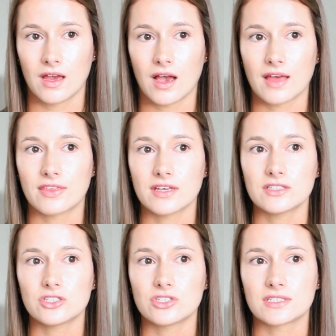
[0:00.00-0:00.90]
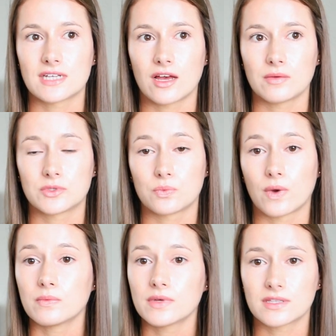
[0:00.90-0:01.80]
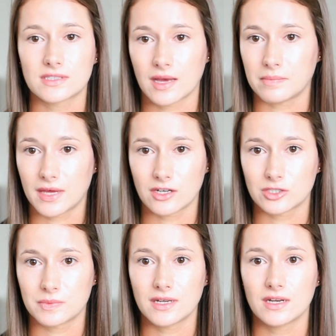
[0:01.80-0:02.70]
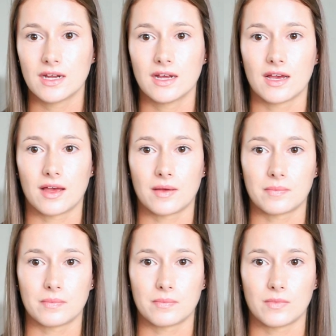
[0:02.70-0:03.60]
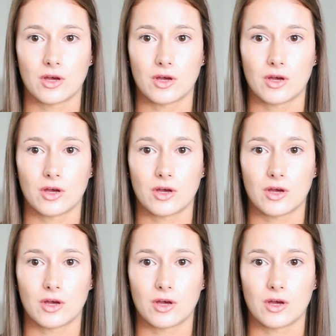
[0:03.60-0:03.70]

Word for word: I think it's just helped one with time management um,